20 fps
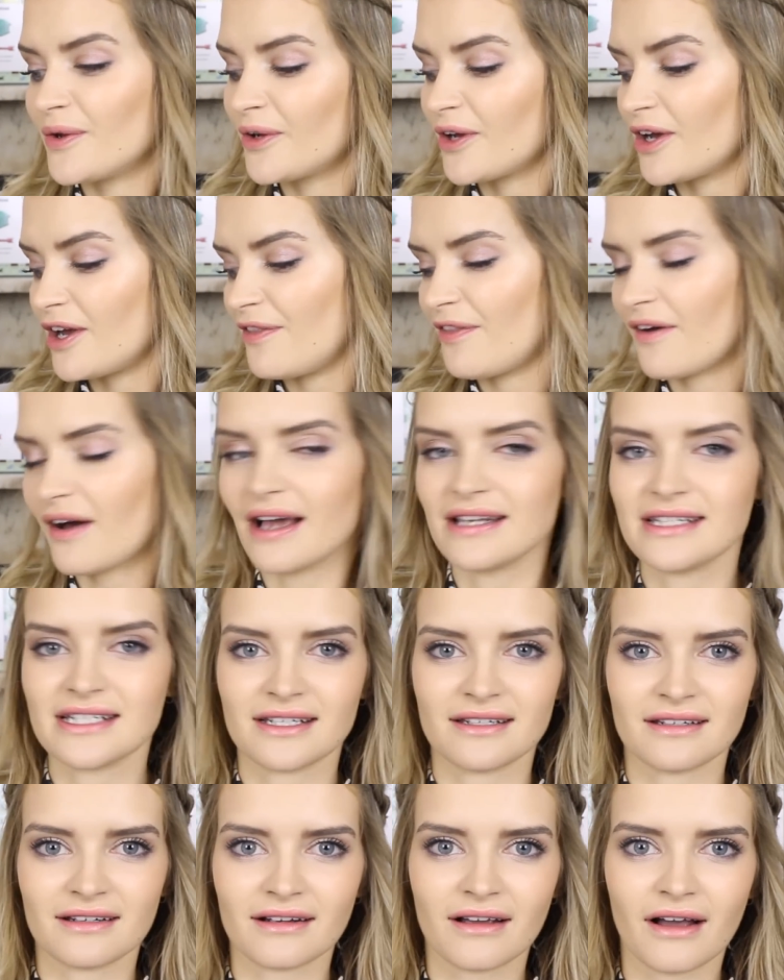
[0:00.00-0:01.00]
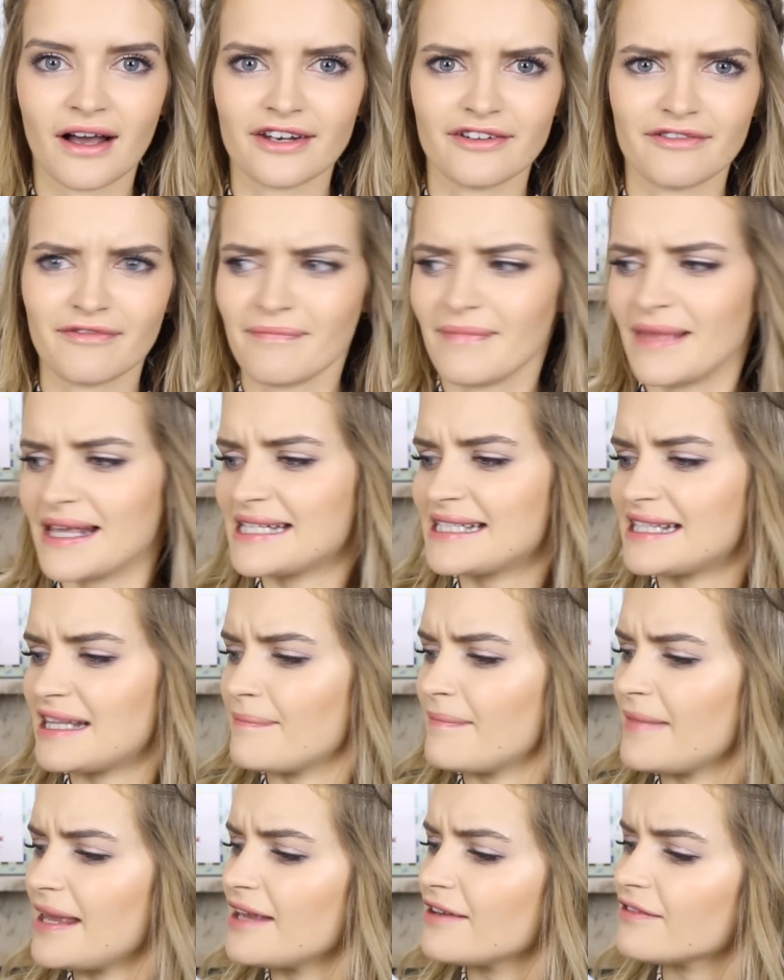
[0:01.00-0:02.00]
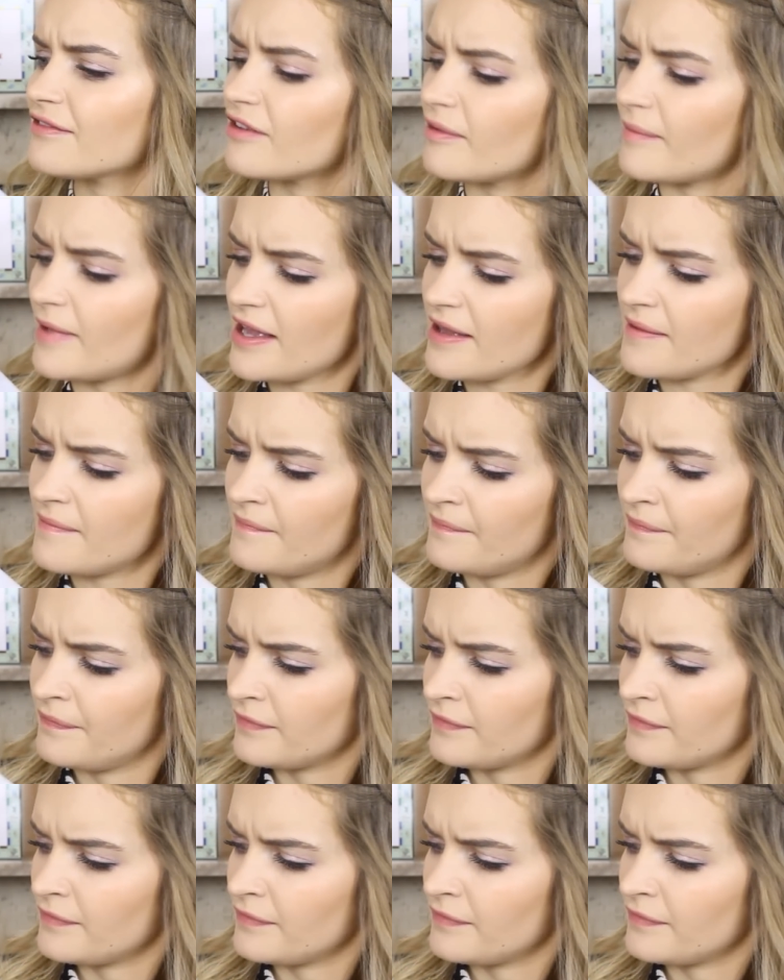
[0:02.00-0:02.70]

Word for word: good that I didn't kind of miss the meat from it.